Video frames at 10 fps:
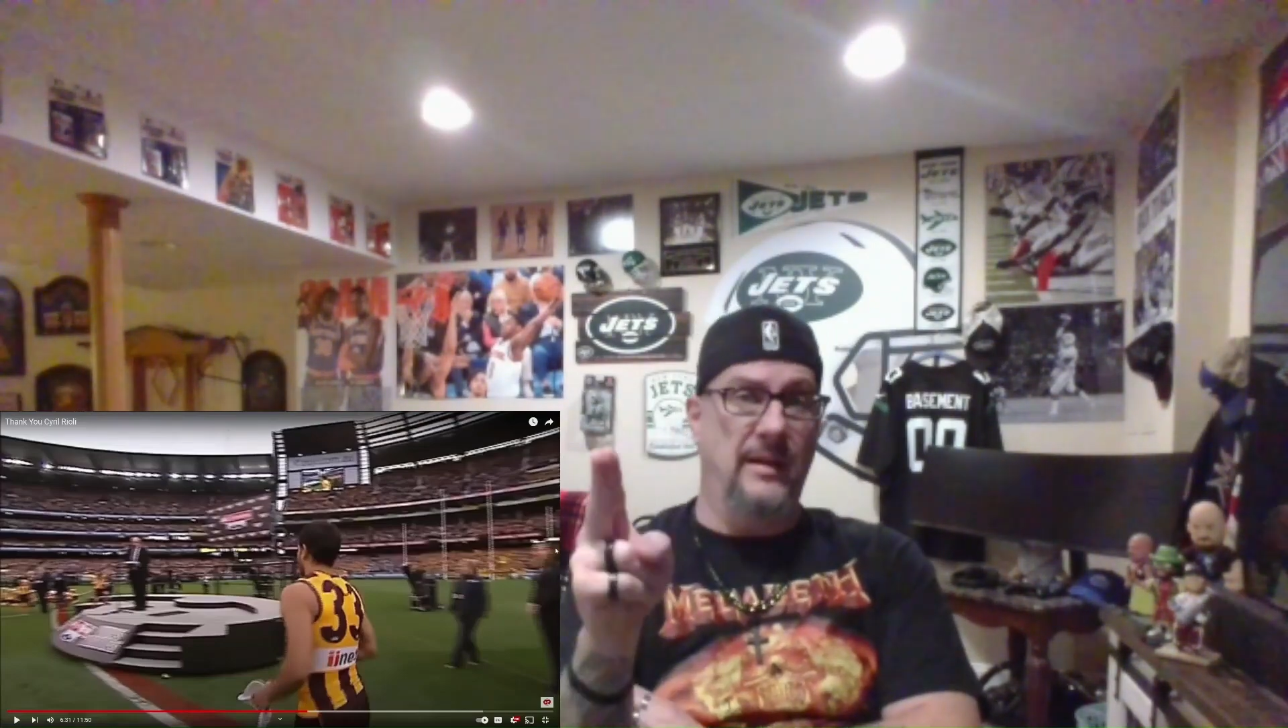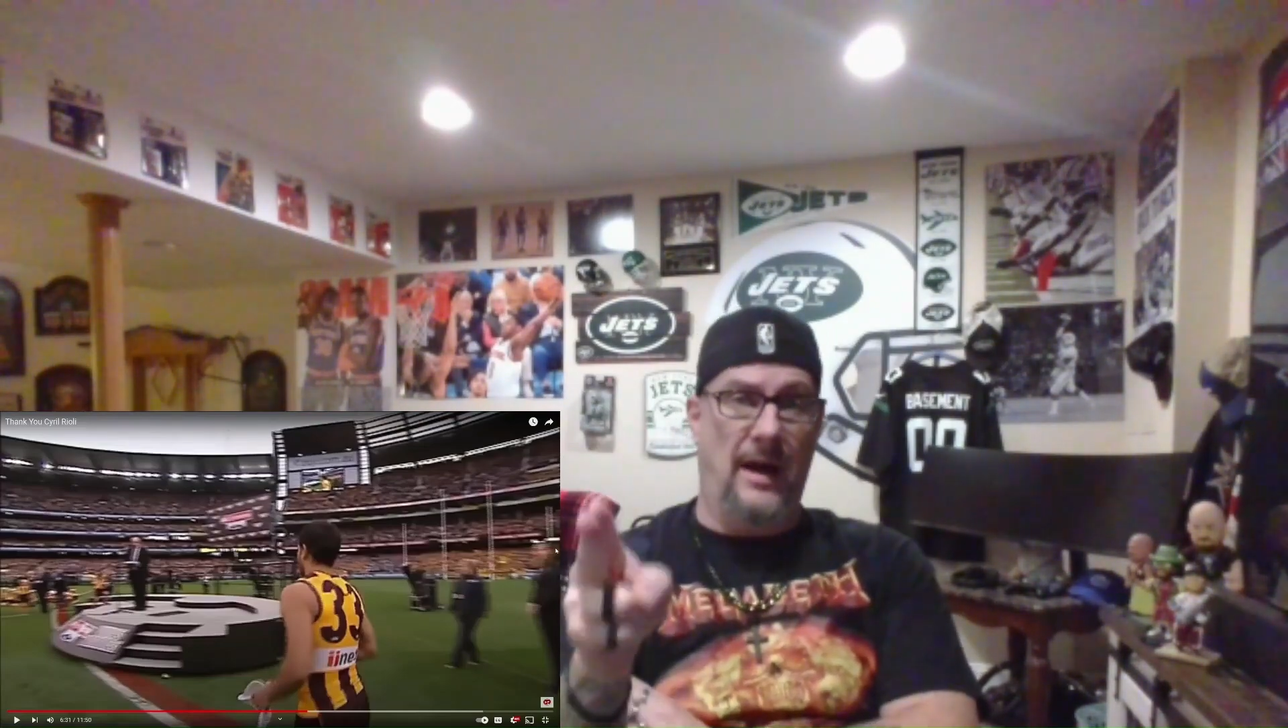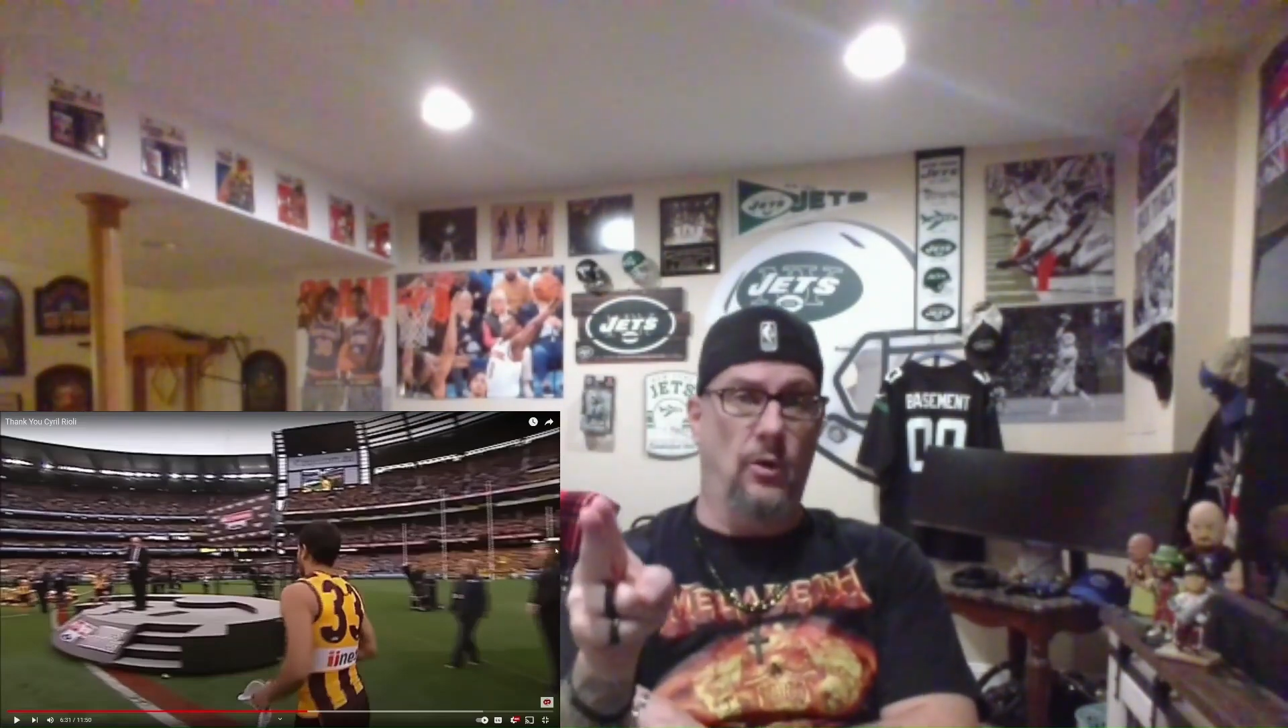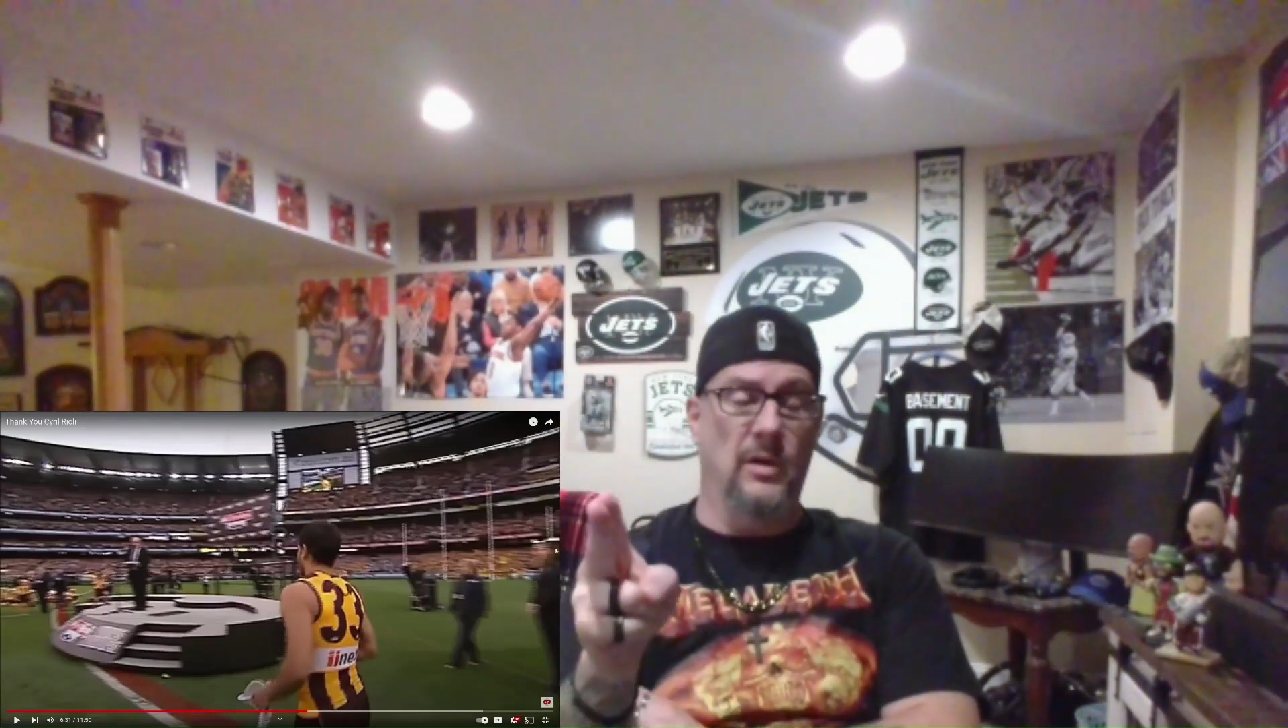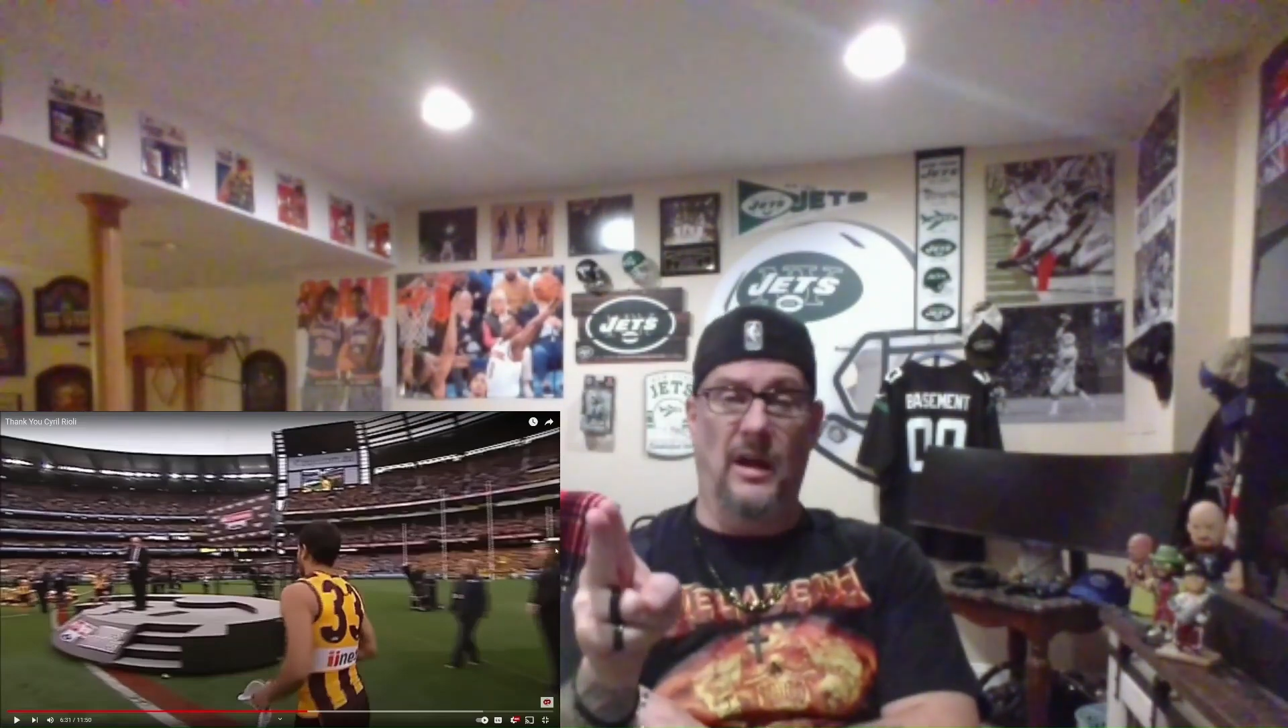
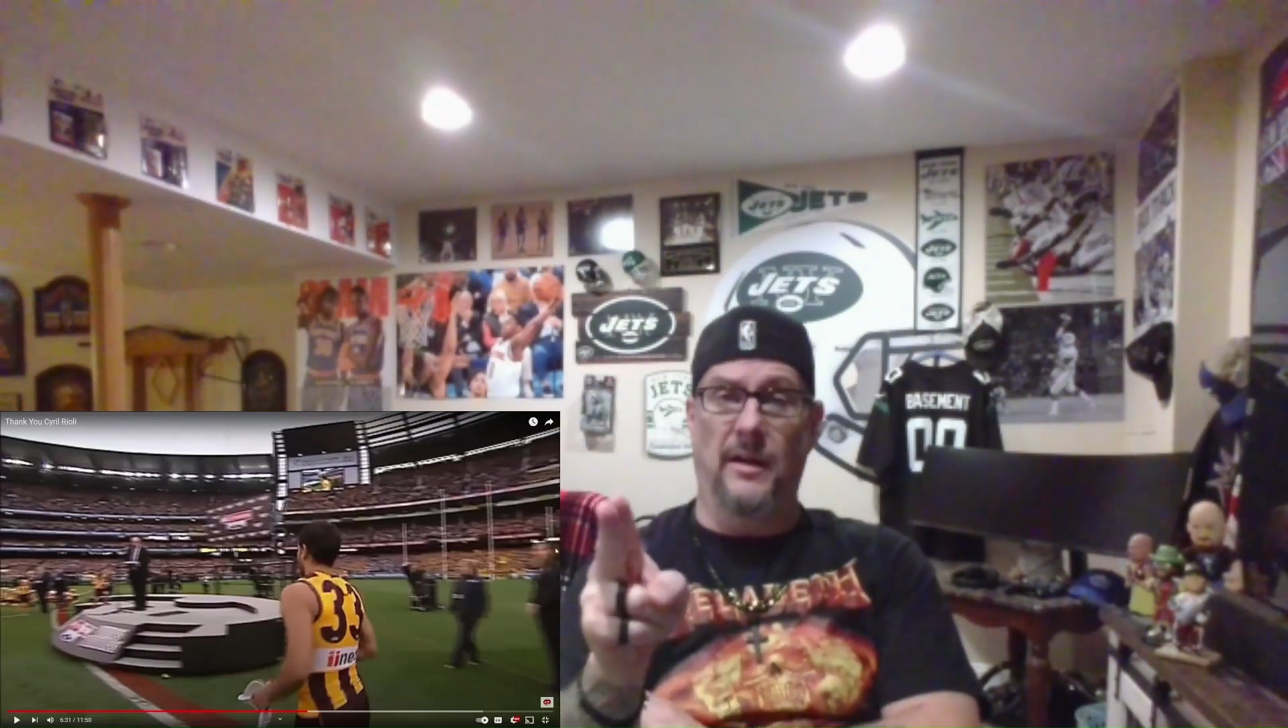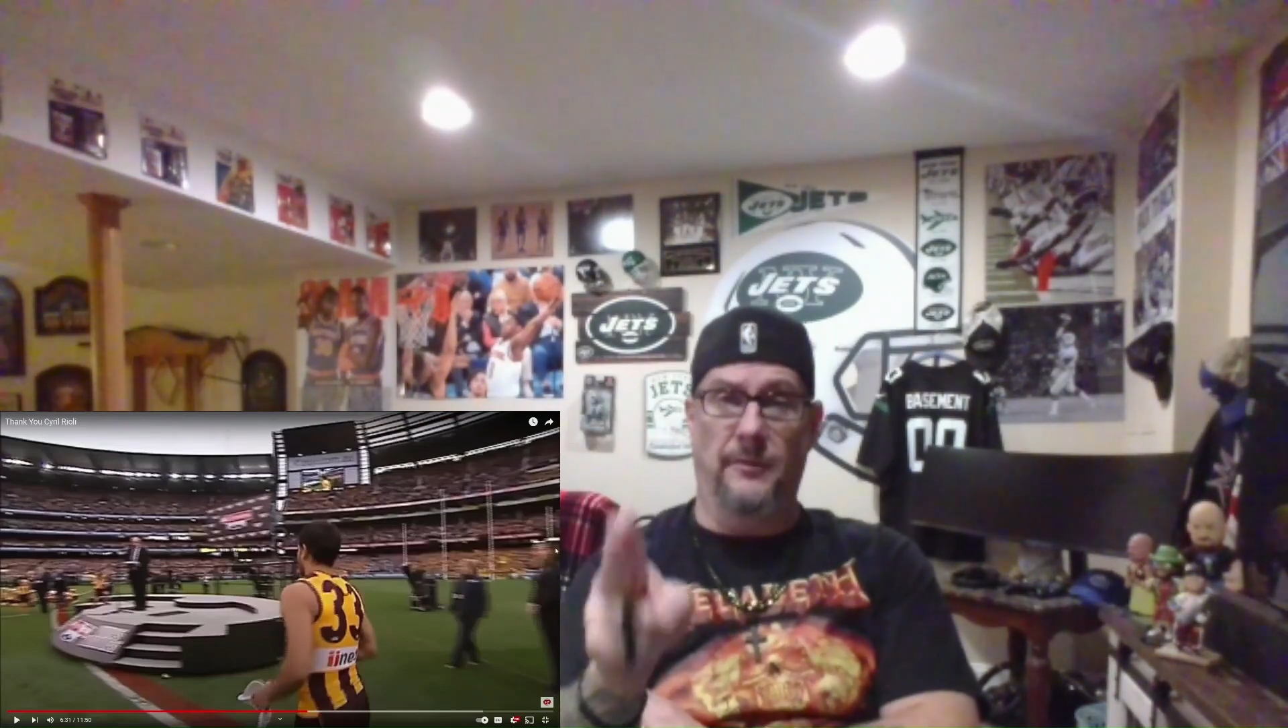not only on